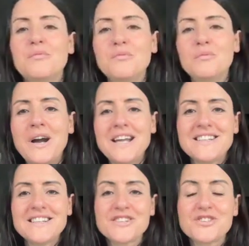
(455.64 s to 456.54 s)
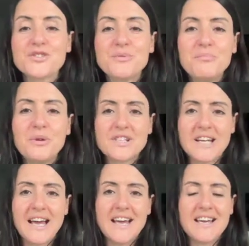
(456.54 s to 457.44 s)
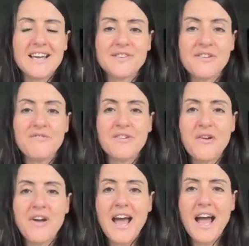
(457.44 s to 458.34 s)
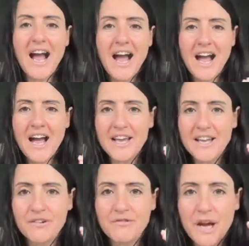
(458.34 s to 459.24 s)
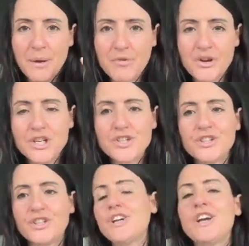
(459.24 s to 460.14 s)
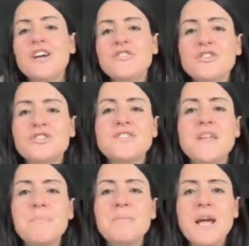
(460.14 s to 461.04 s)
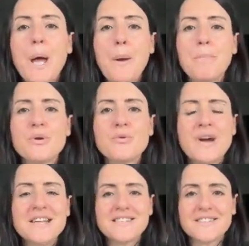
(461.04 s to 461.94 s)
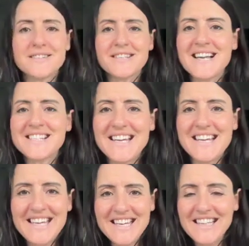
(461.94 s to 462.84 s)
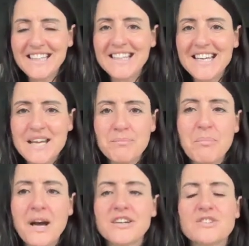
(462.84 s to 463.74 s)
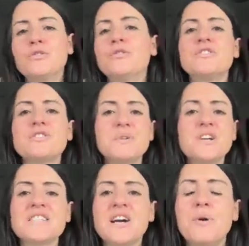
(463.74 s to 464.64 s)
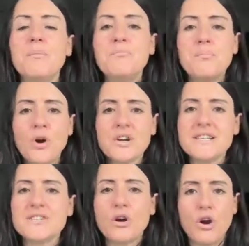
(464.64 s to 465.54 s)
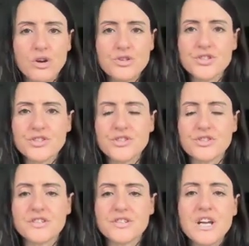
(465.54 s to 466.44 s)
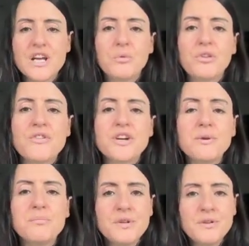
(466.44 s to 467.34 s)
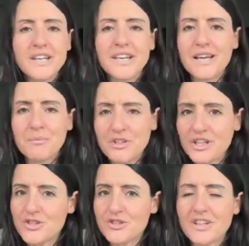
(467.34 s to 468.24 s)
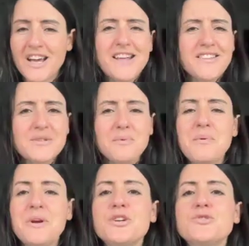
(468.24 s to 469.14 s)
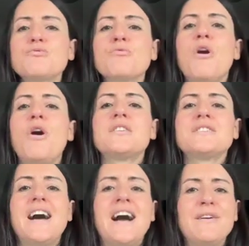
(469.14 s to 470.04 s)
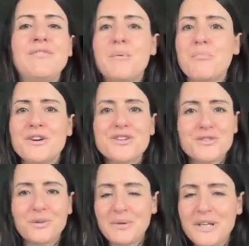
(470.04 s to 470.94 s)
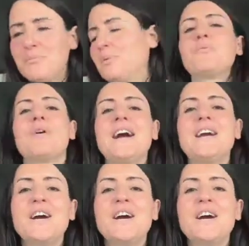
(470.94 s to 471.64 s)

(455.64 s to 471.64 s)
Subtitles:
when somebody is a very high vibration, that just their mere presence has a healing impact on others, because our body's consciousness, well, they're communicating with each other. That's why we are drawn to high vibrational people, right?